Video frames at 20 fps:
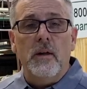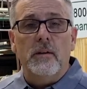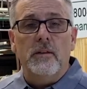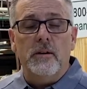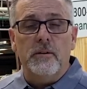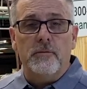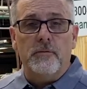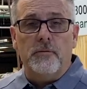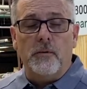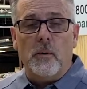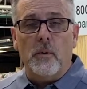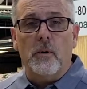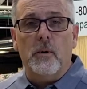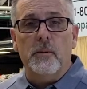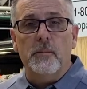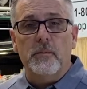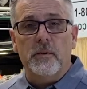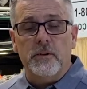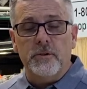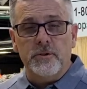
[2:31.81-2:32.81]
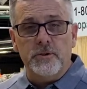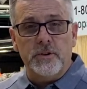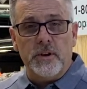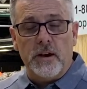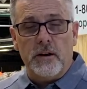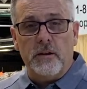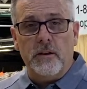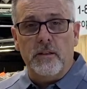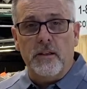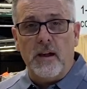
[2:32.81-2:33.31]
that form the
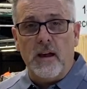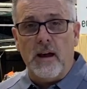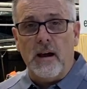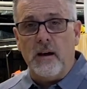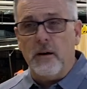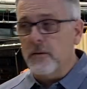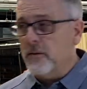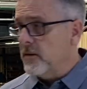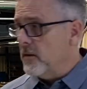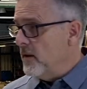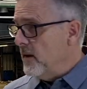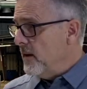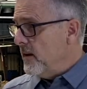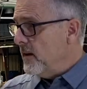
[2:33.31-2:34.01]
shell of the house,